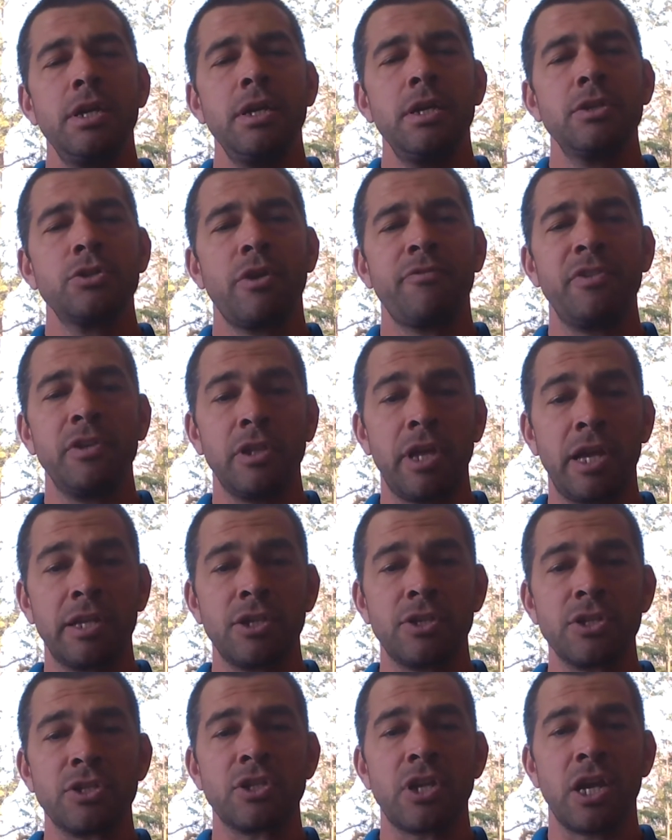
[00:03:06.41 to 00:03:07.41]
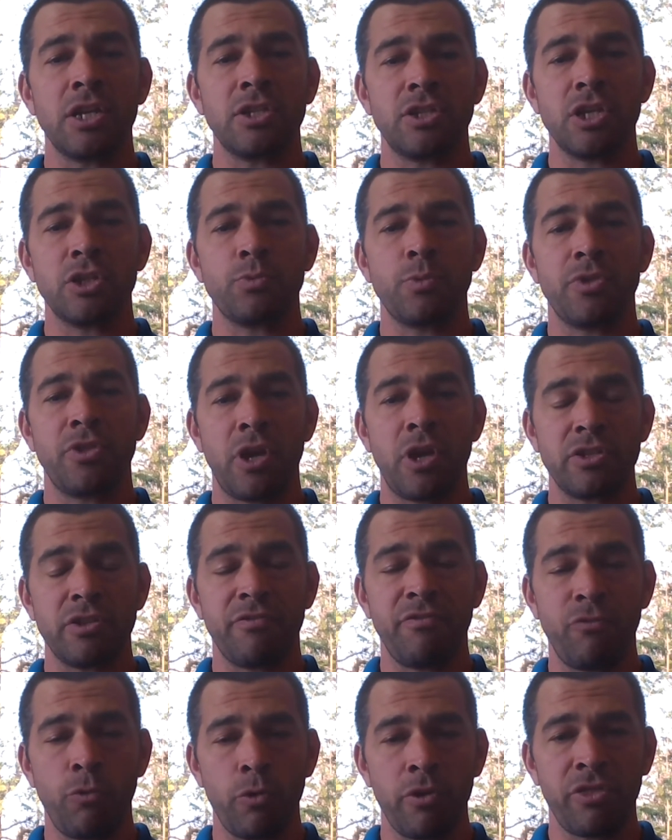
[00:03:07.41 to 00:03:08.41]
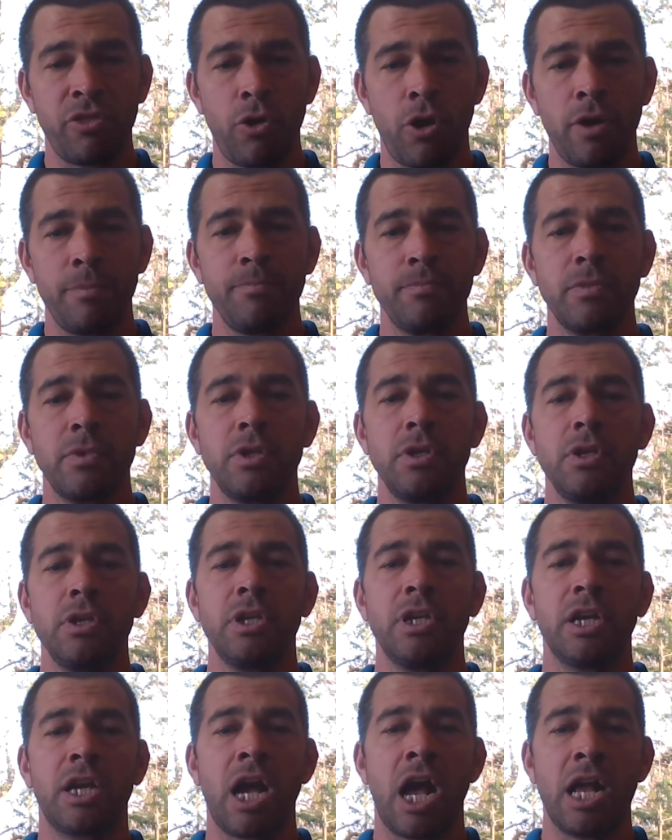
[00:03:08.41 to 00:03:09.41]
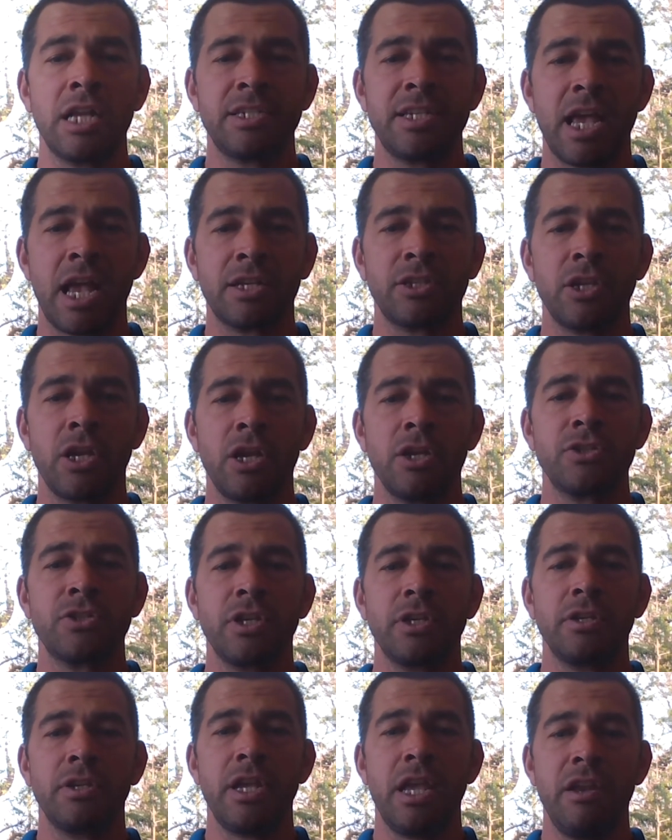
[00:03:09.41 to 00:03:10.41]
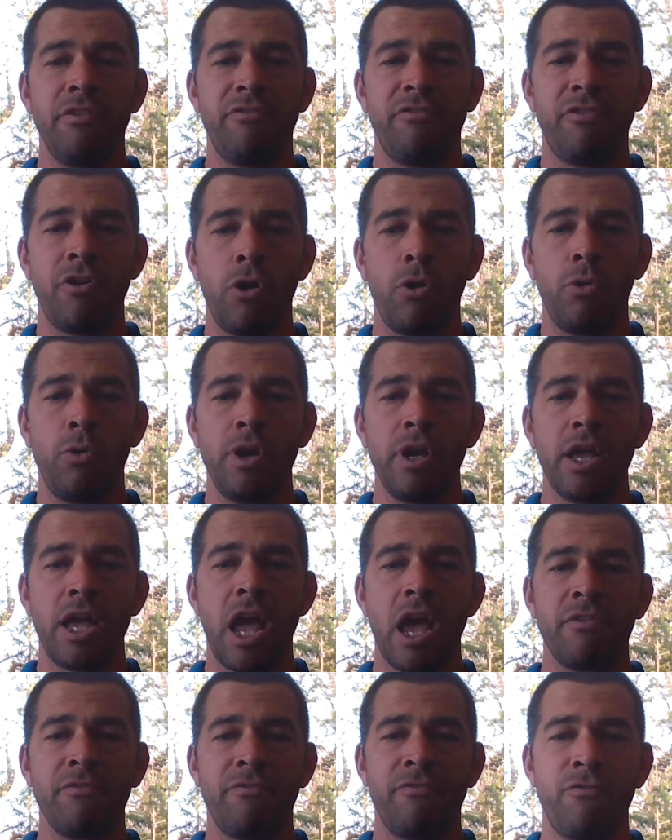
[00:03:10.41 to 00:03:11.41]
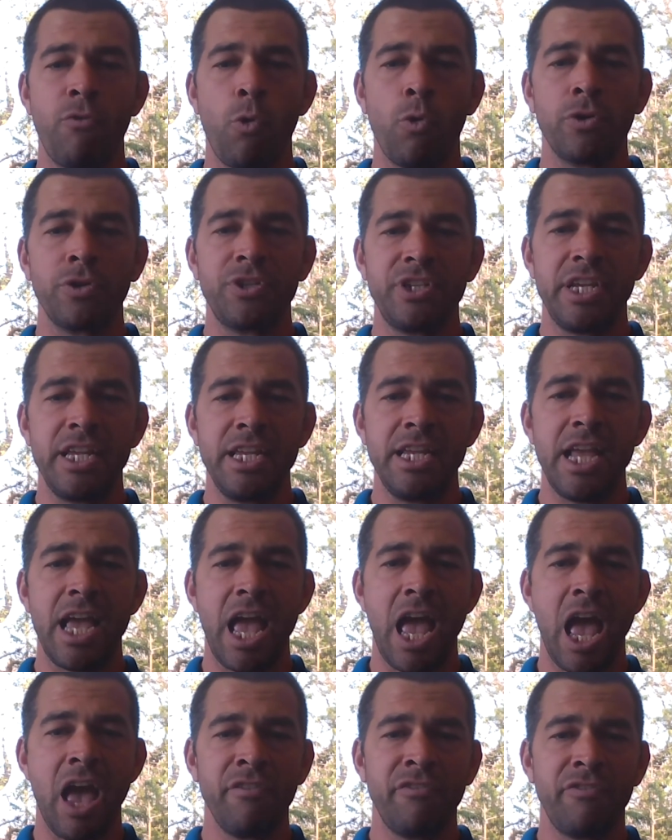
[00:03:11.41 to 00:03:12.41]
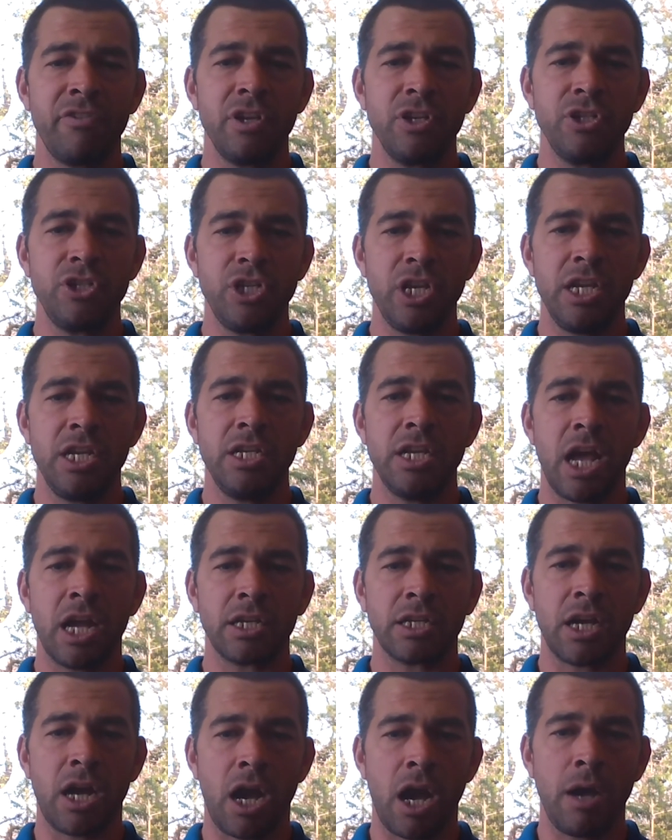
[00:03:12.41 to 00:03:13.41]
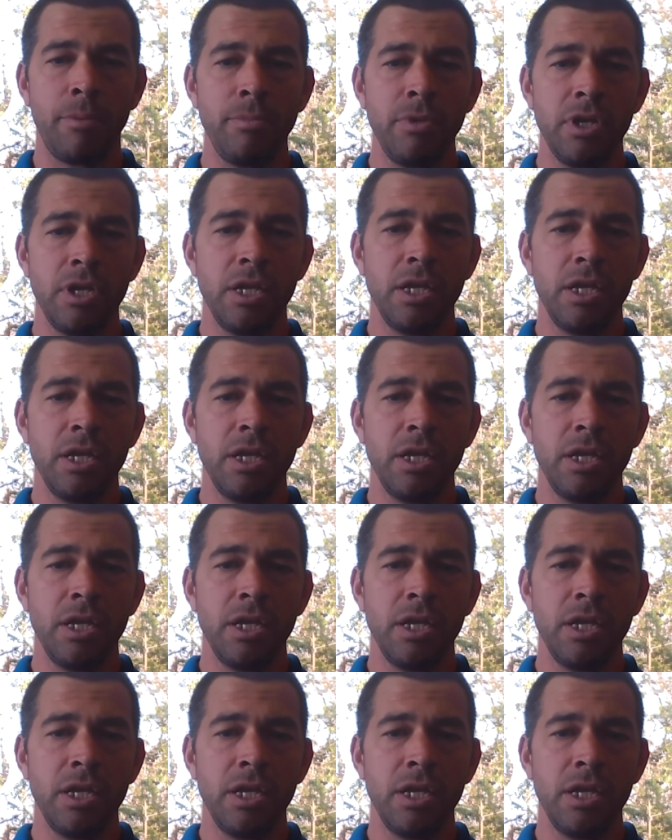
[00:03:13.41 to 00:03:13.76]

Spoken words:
So if you'd like to discuss this with us at Forethought, you can contact us at info@4tfg.com